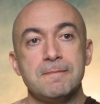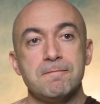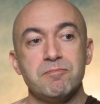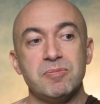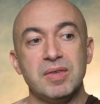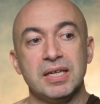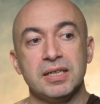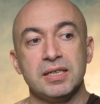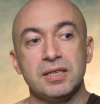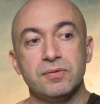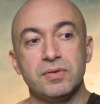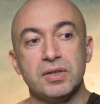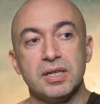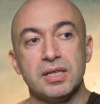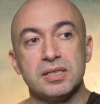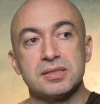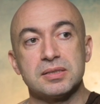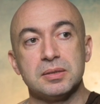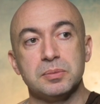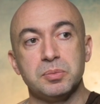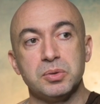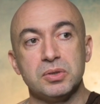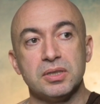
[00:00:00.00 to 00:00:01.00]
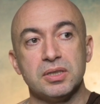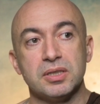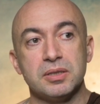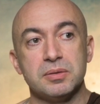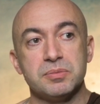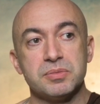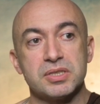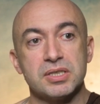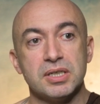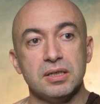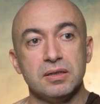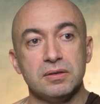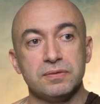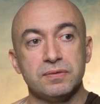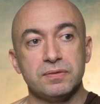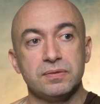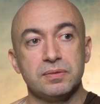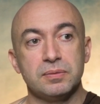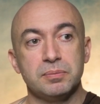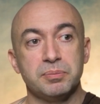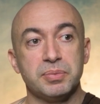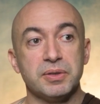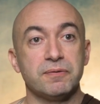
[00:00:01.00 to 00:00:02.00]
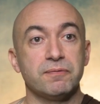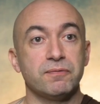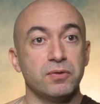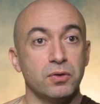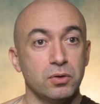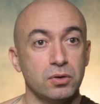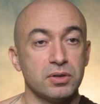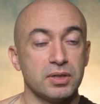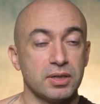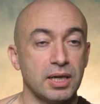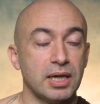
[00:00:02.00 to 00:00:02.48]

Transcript: And even as the Buddha himself, before